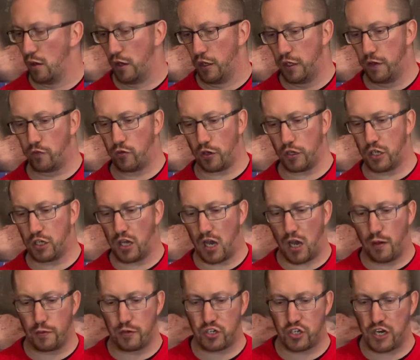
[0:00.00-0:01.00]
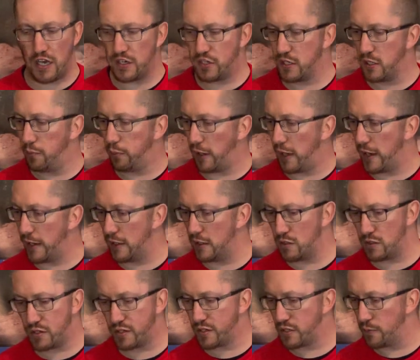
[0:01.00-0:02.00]
you've got your carbon chassis
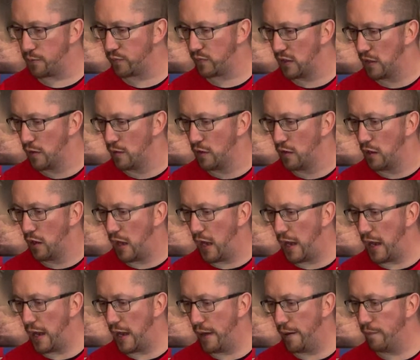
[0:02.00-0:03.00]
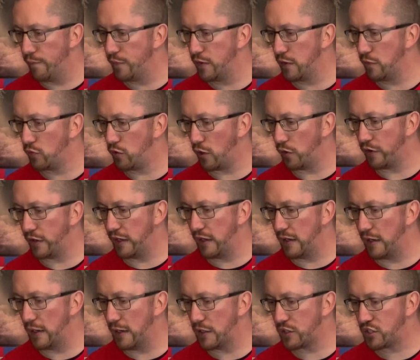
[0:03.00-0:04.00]
plates, you've got the
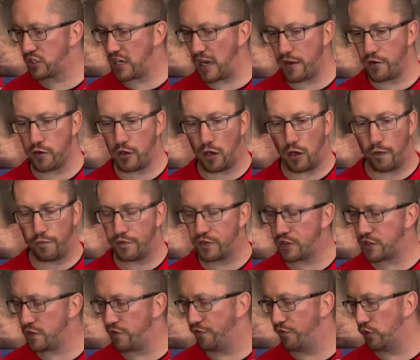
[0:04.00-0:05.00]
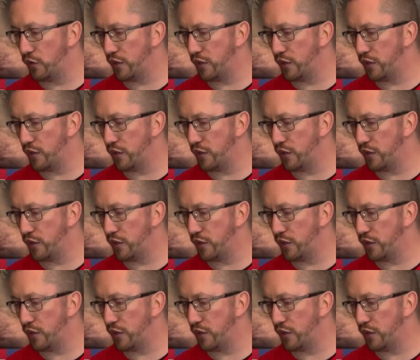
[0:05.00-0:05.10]
standoffs for